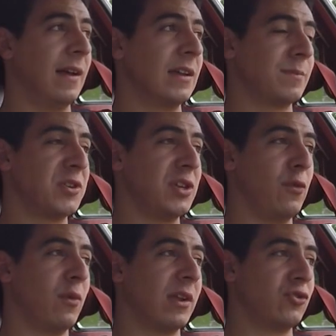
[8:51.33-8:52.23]
Especially if
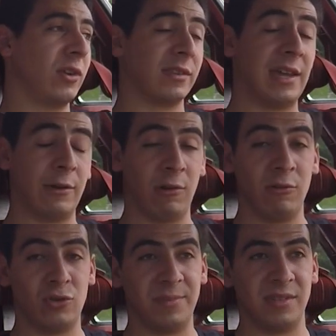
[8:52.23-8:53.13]
you want to take
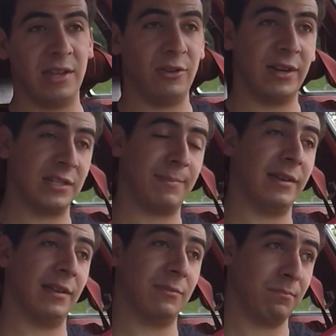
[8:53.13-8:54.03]
road trips in it, you're going to
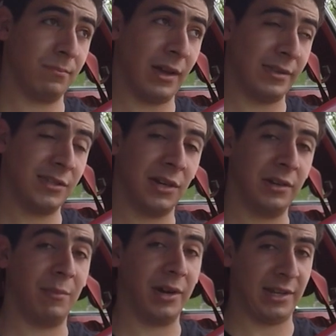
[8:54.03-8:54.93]
spend a ton
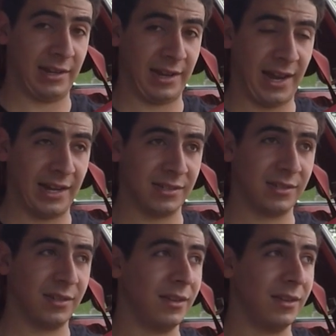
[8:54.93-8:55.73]
of money in gas.